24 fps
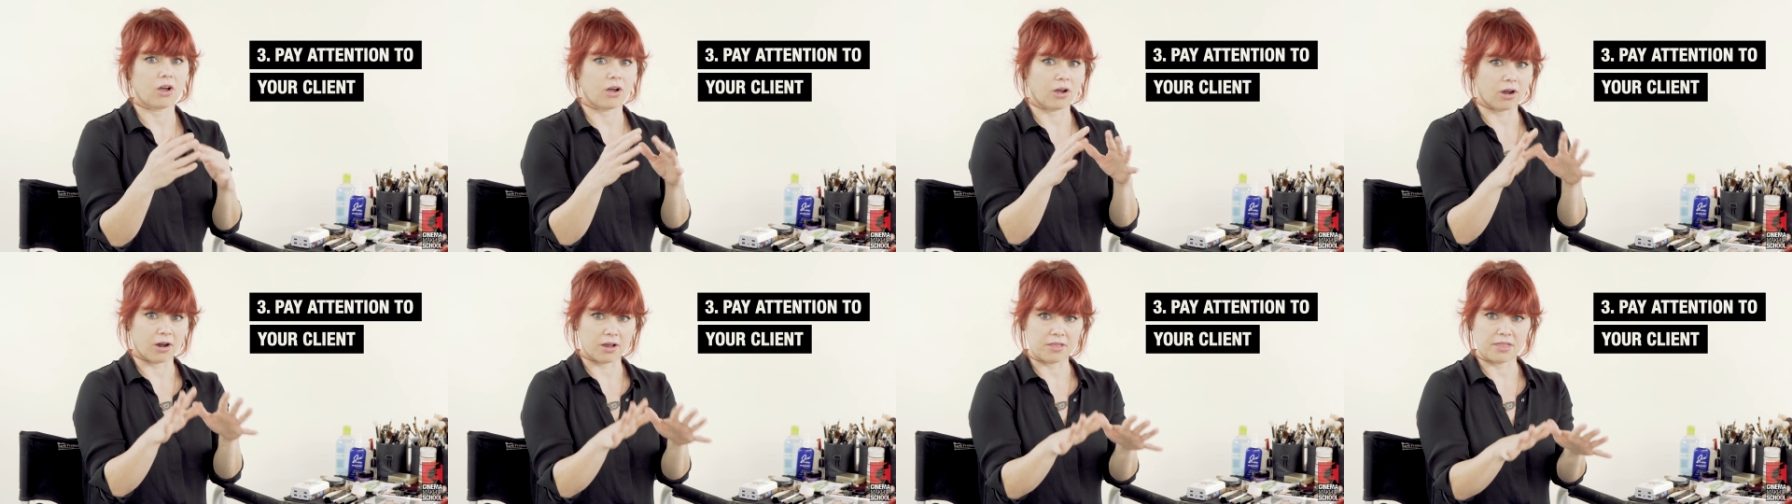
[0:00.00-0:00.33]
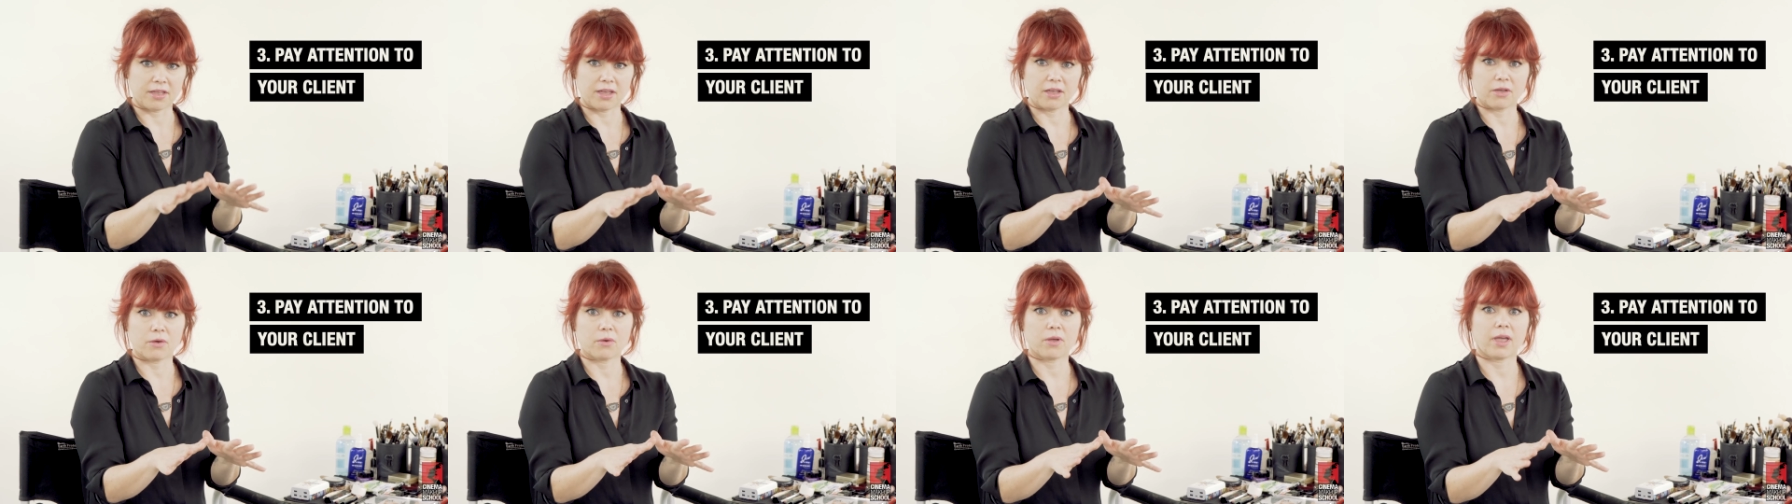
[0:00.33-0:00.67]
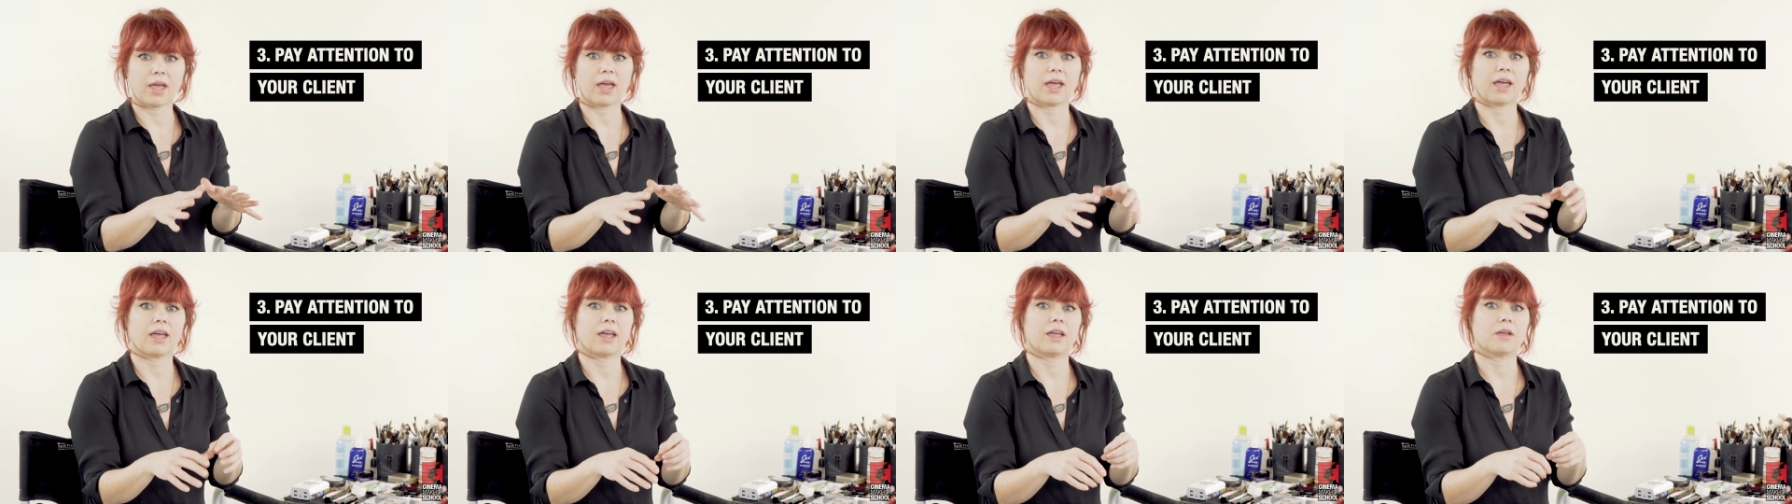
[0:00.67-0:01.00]
are they
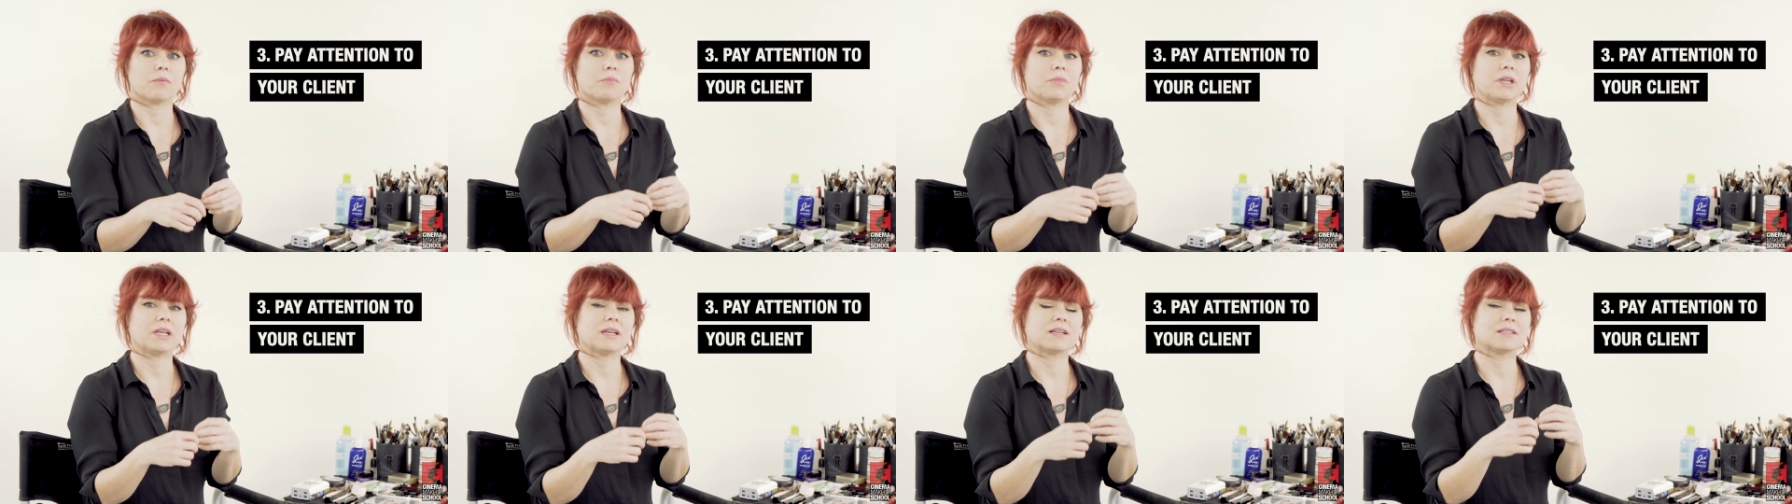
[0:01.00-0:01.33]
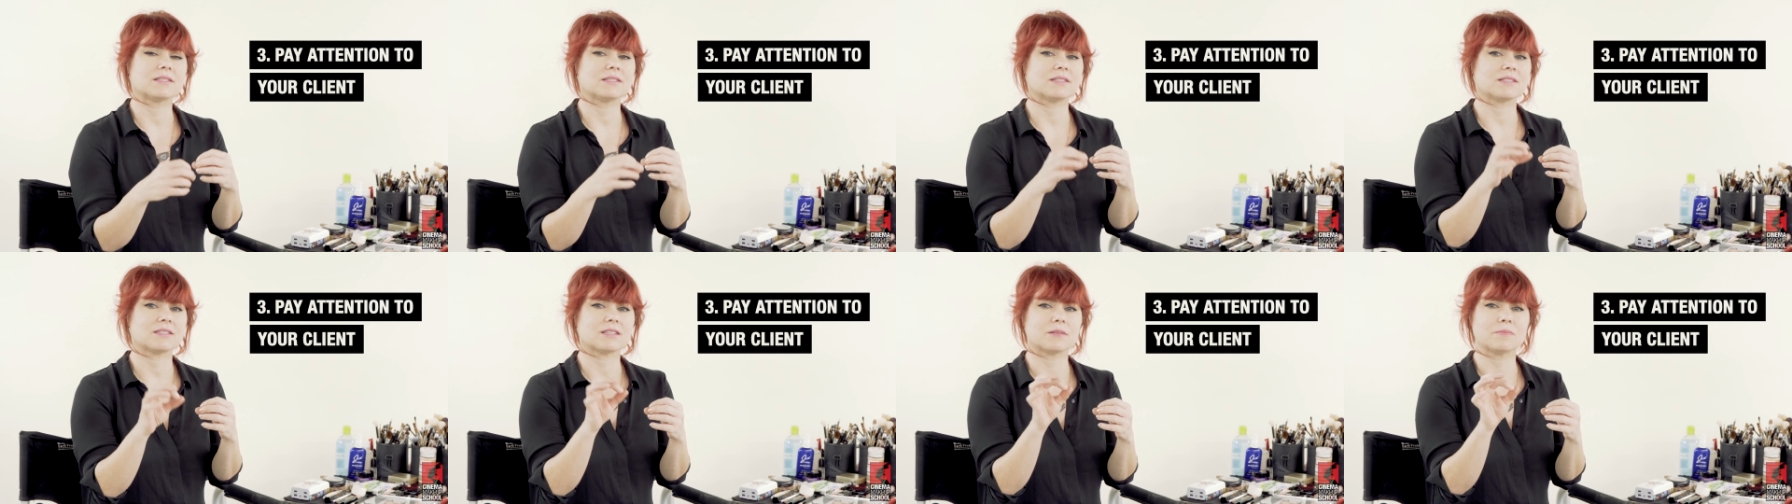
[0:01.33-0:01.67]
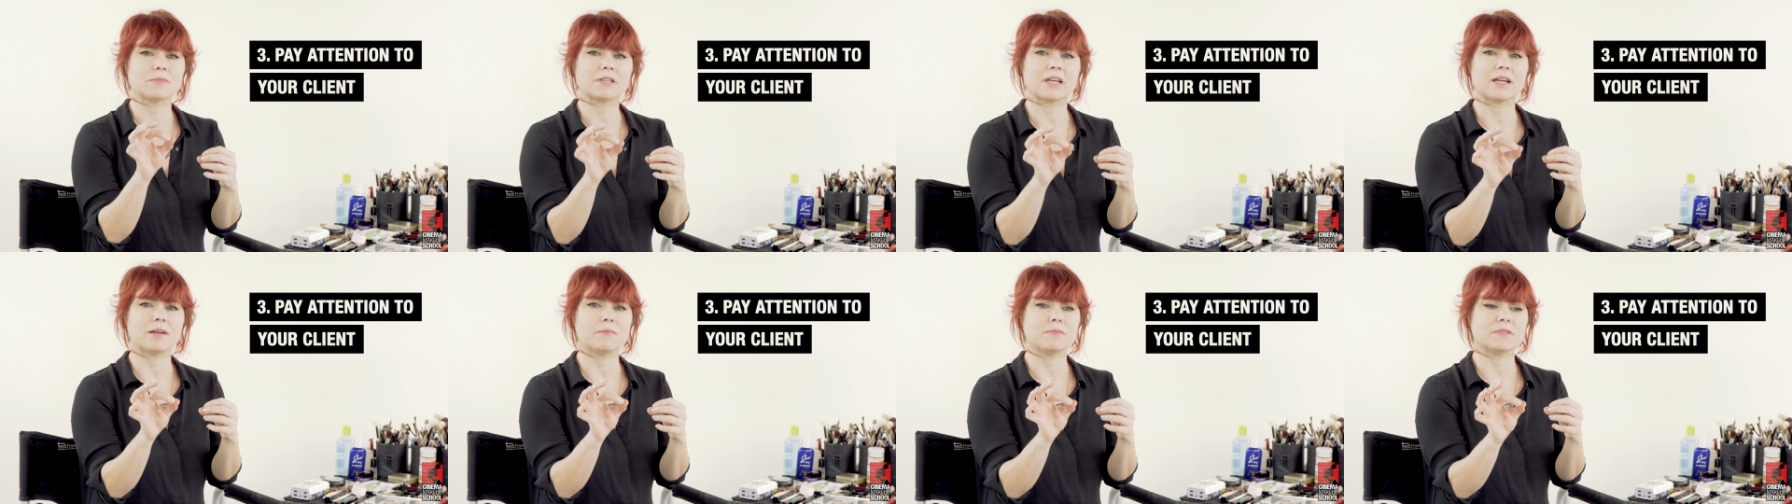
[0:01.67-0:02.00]
okay? Because
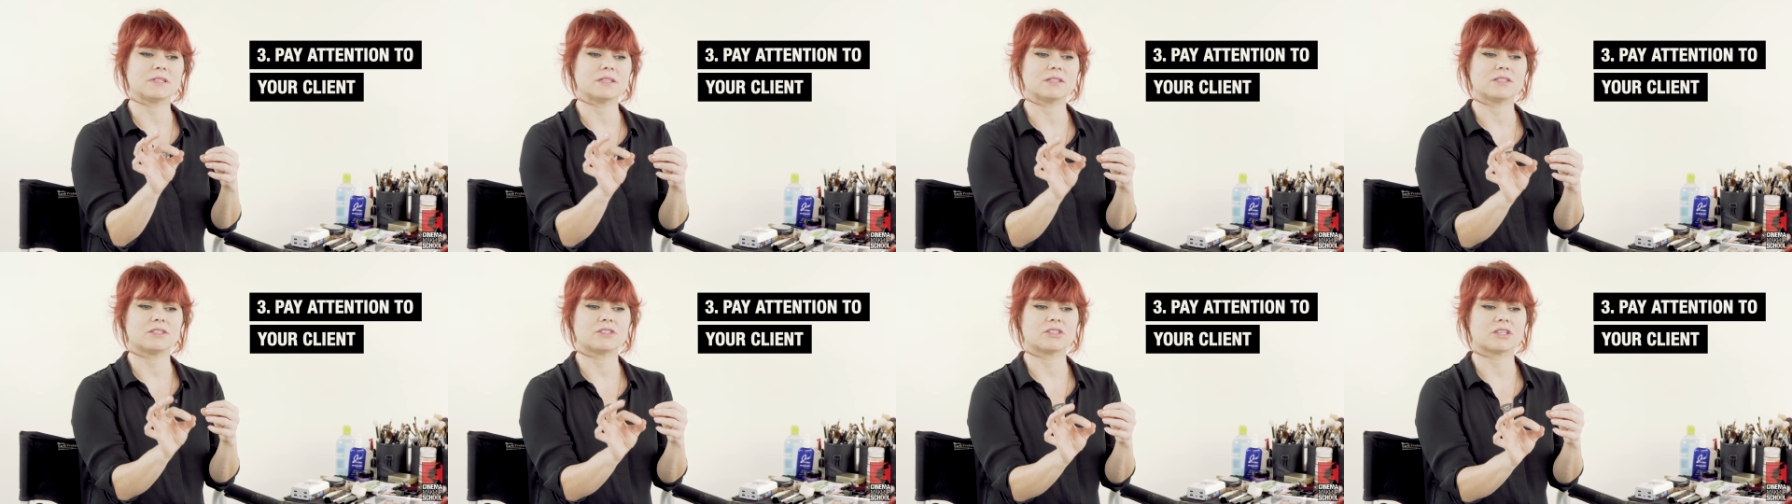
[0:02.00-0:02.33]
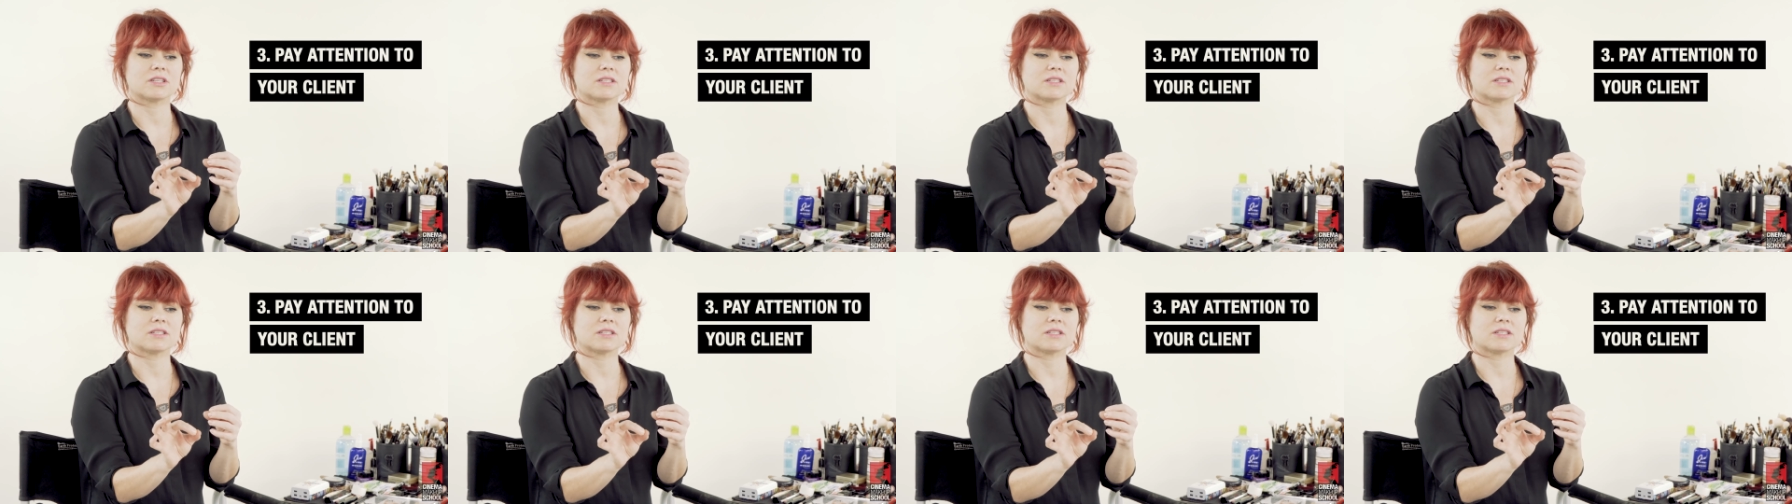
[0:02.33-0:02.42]
sometimes it's